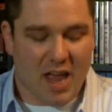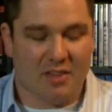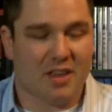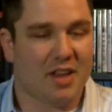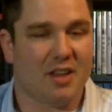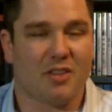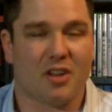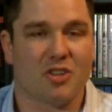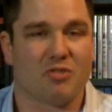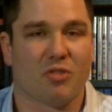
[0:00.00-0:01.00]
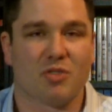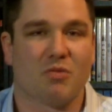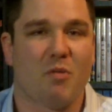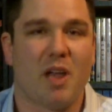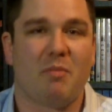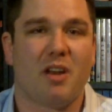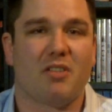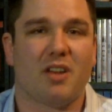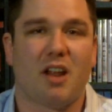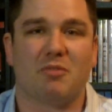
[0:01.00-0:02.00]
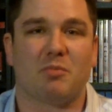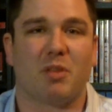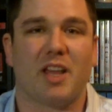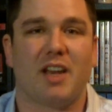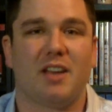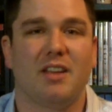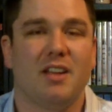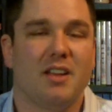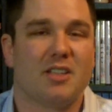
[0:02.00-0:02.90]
and the the controls were way better than I was planning.